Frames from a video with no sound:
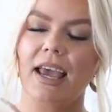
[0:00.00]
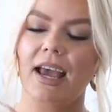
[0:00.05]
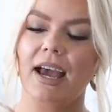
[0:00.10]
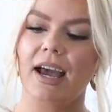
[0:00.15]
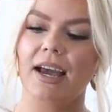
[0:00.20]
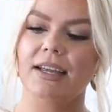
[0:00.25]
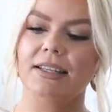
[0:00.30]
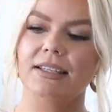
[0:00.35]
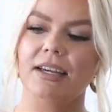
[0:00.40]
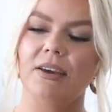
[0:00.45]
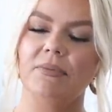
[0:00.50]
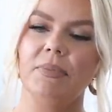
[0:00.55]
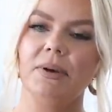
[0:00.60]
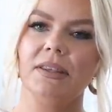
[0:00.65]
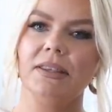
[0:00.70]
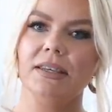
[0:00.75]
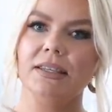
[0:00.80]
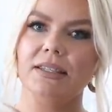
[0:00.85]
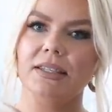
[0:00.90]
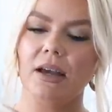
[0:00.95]
And I
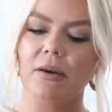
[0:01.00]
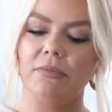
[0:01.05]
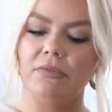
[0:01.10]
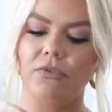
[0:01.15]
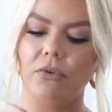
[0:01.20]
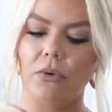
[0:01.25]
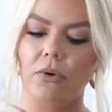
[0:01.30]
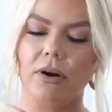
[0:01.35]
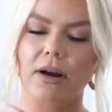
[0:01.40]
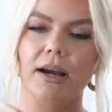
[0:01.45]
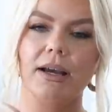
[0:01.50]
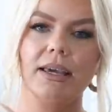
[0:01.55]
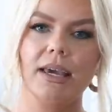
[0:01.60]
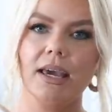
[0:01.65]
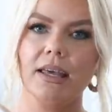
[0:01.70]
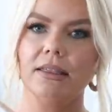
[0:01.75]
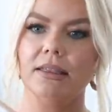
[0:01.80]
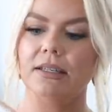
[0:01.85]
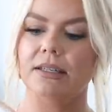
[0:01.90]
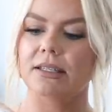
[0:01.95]
picked this up for,
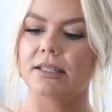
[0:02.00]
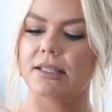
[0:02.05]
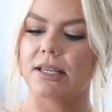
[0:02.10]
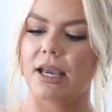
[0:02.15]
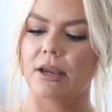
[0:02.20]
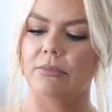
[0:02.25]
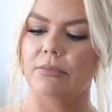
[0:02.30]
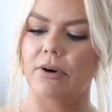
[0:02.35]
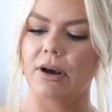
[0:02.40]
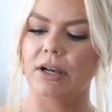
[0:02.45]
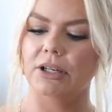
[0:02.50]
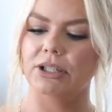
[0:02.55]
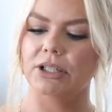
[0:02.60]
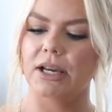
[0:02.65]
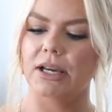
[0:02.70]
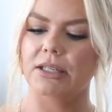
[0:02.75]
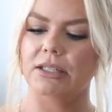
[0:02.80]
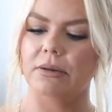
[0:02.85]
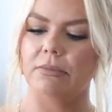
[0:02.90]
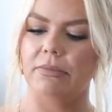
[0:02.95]
again, the design
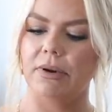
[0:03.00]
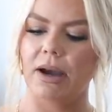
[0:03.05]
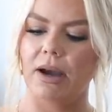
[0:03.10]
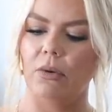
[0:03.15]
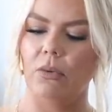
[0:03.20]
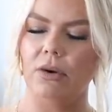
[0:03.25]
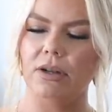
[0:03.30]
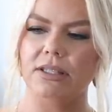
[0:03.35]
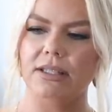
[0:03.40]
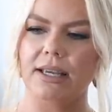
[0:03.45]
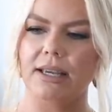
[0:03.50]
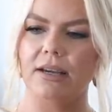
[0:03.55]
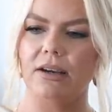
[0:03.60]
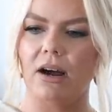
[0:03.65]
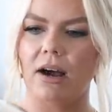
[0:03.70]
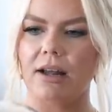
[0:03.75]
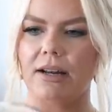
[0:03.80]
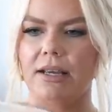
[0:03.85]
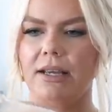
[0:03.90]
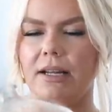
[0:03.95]
project. But once I
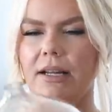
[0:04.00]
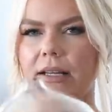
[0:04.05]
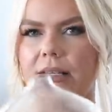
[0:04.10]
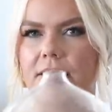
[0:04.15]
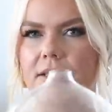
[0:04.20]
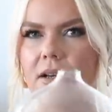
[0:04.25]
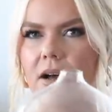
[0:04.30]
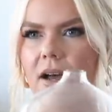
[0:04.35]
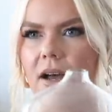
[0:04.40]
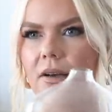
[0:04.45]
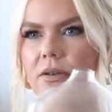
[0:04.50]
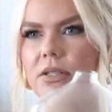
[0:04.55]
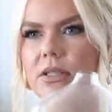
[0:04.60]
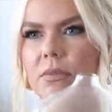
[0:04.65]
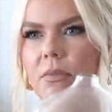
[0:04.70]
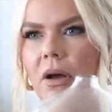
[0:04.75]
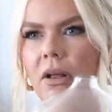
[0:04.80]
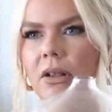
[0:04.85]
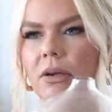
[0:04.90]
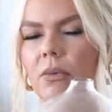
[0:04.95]
got it and I saw how
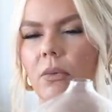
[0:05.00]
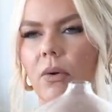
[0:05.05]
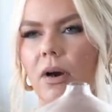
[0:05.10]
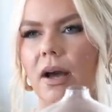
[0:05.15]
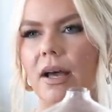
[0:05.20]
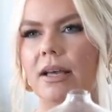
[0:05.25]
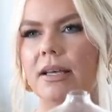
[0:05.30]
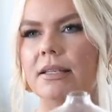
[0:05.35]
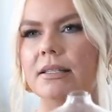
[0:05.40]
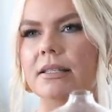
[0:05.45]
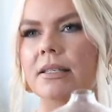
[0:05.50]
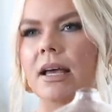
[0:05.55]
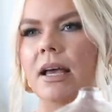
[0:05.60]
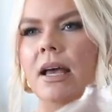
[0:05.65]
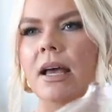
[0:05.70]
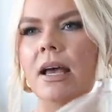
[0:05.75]
small it was,